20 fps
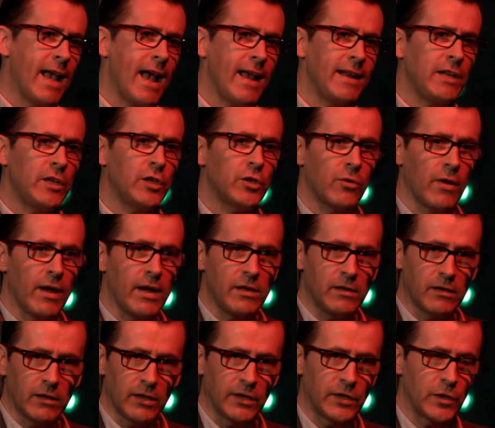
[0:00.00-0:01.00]
any trait
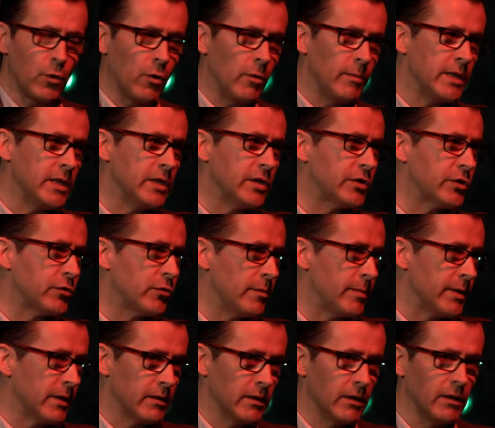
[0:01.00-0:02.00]
that is normally
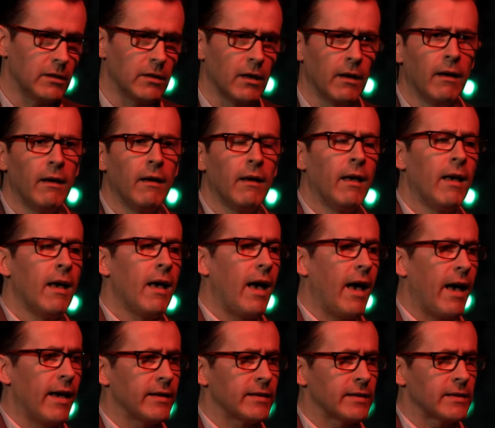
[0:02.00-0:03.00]
distributed
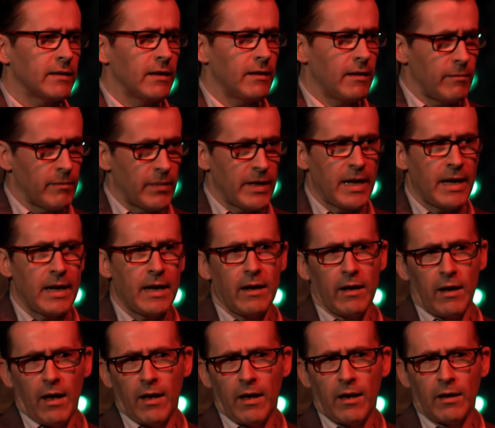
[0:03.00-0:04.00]
as
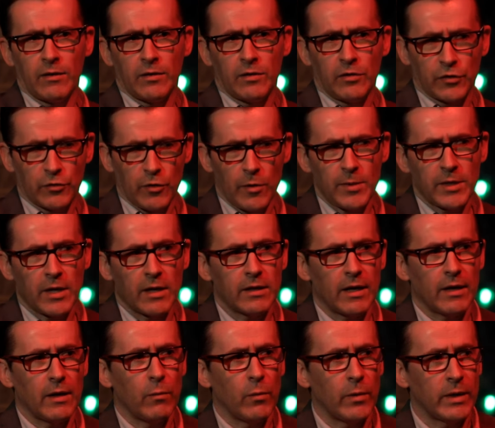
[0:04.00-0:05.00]
being
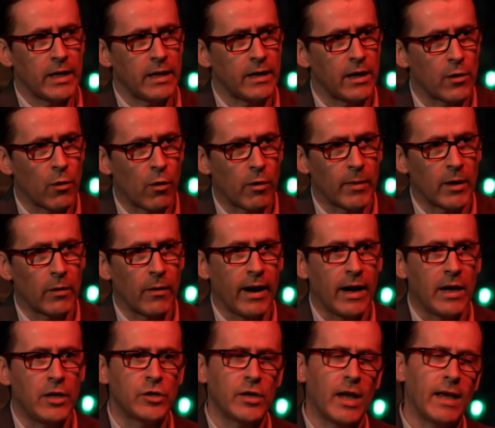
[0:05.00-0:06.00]
distributed within a normal
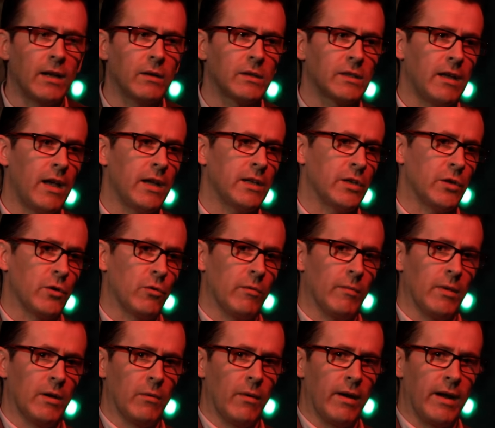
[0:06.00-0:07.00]
range and outside a
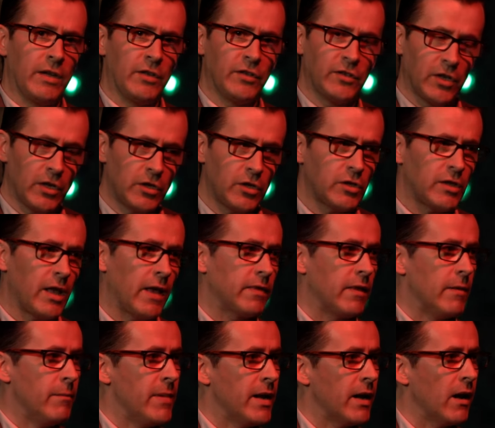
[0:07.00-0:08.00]
normal range, such that
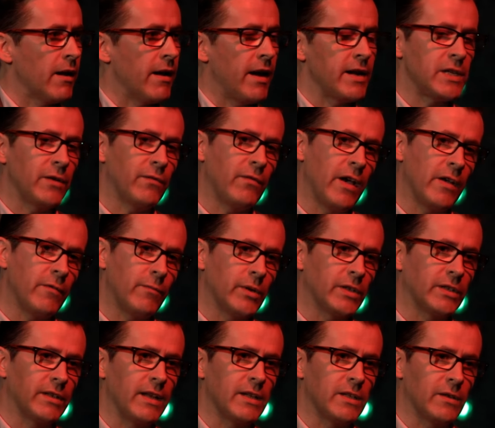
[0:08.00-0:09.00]
the middle
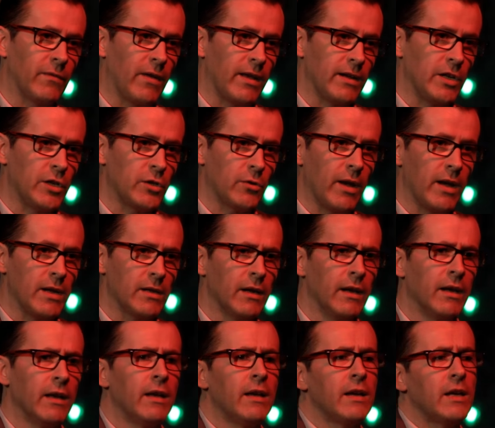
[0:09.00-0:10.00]
95% of any trait
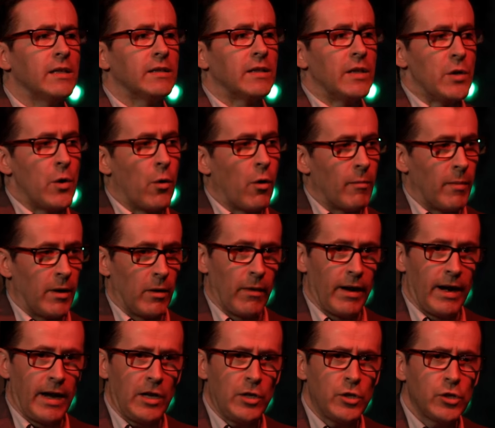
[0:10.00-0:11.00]
is the normal
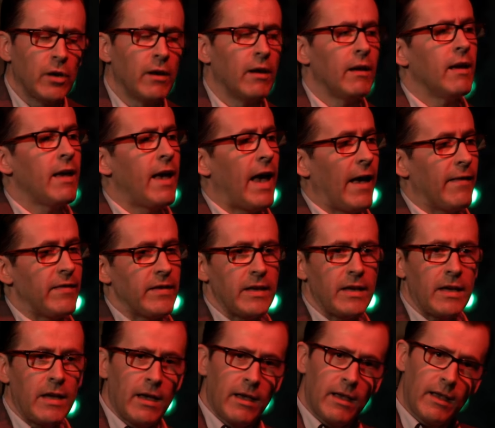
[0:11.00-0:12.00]
range, and
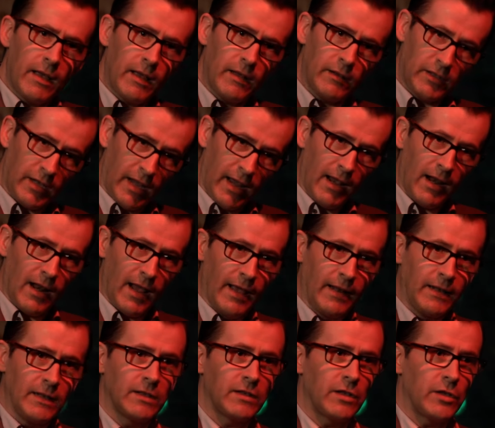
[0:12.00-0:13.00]
the tail
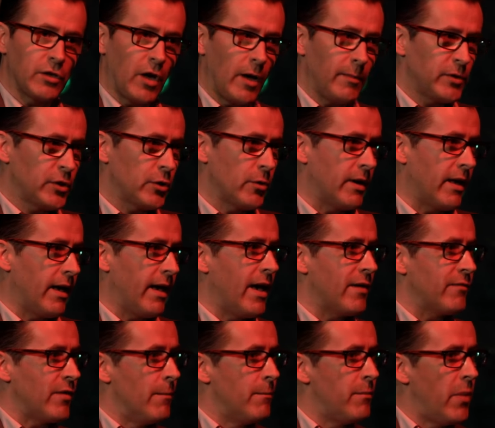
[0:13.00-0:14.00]
ends, the top
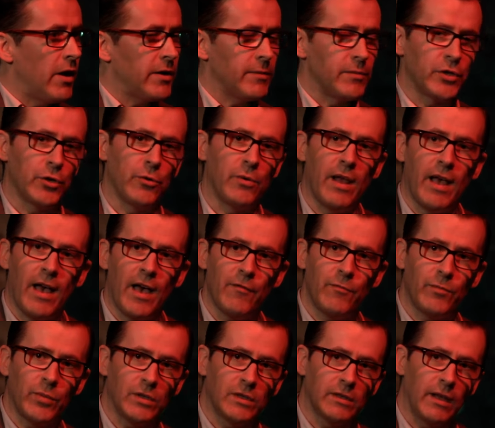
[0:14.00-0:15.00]
2.5% and bottom
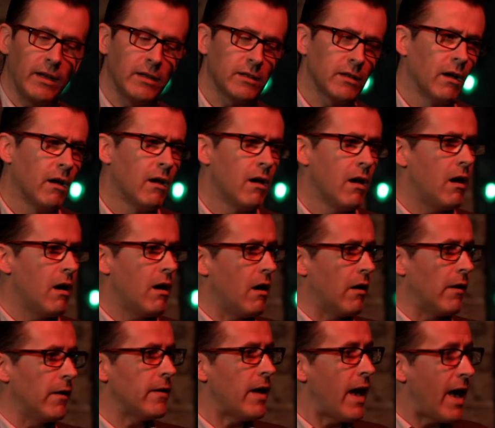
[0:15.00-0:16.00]
2.5%,
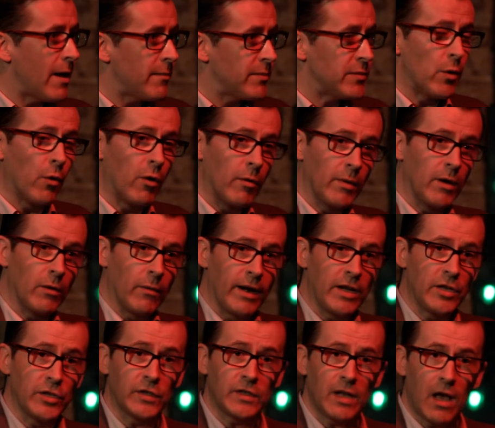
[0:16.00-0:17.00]
are abnormal
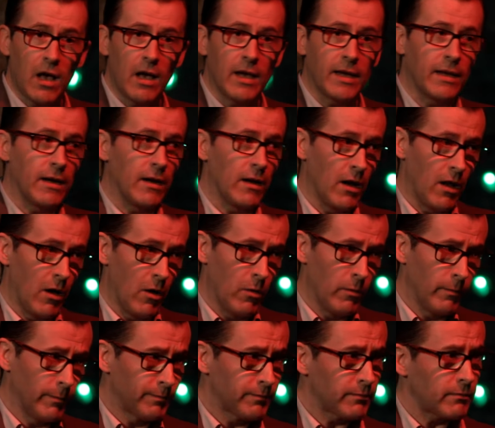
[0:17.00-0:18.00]
ranges, high and low.
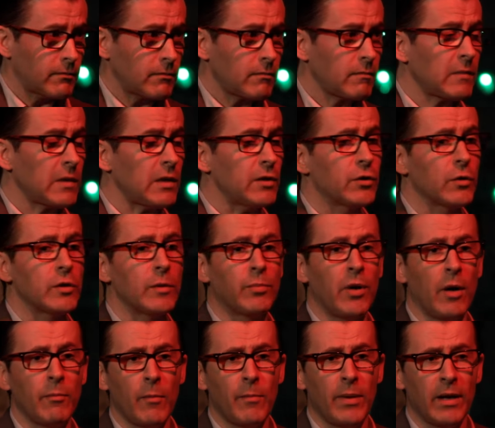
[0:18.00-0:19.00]
So the
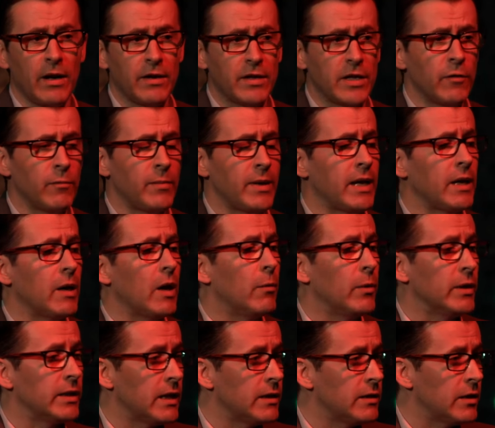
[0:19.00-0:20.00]
probability of being
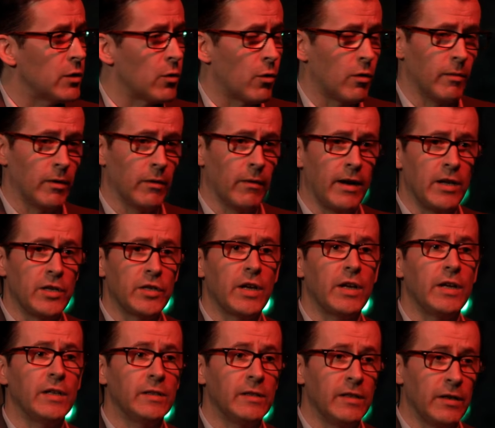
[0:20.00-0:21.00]
within the normal range
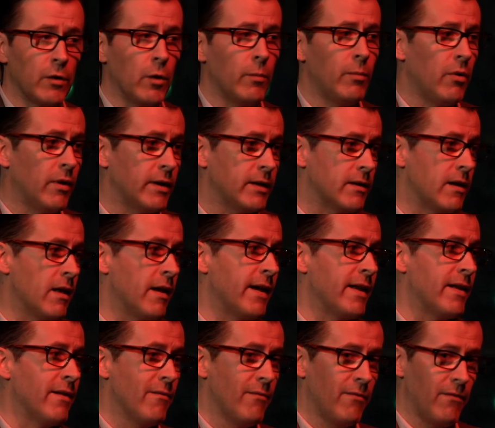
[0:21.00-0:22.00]
is
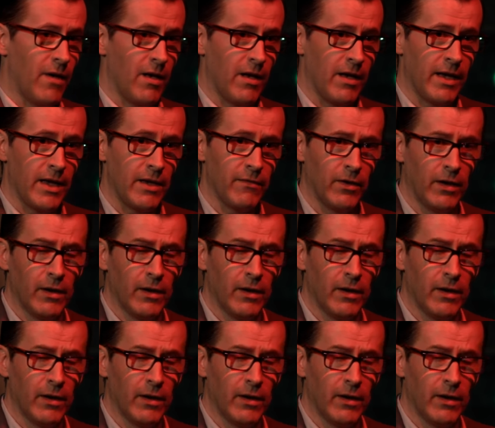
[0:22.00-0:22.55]
0.95.